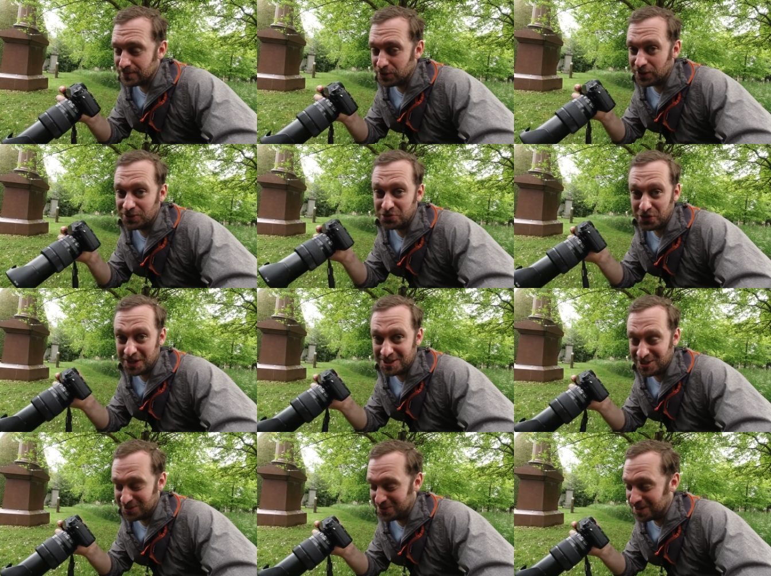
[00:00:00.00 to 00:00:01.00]
or you can try
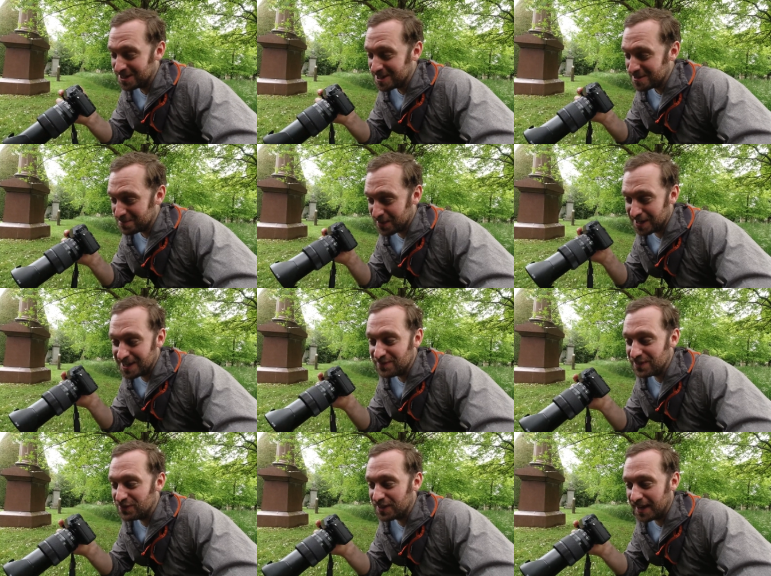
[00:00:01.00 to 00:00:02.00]
to, but then
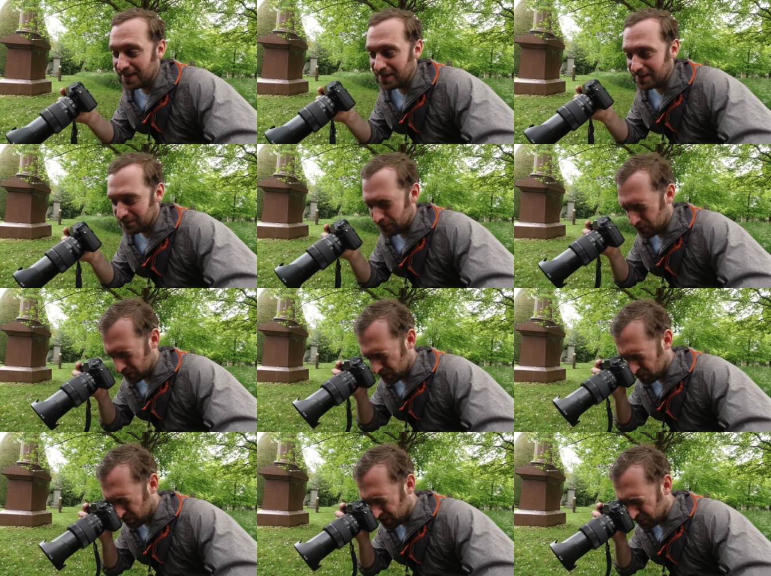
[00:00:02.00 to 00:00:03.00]
even if you get it in
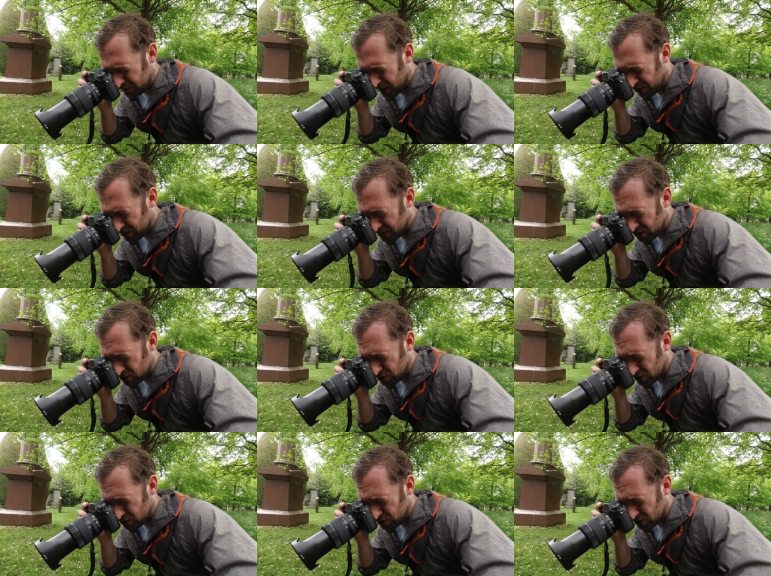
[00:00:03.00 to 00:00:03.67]
focus on the flower, as